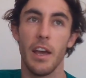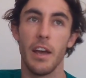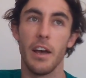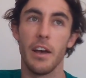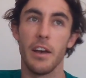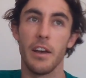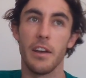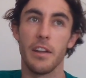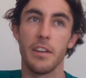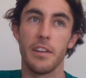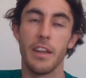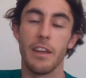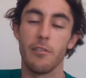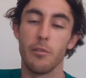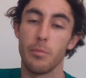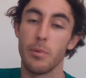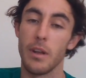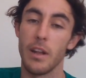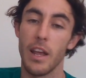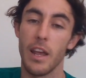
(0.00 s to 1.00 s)

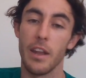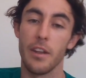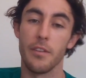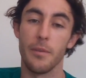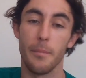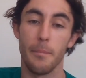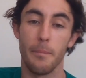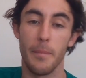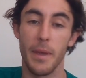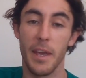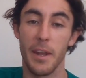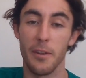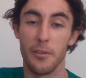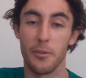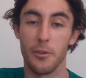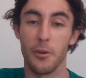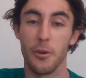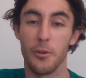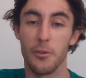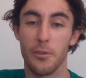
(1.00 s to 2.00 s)
David Prelade made us go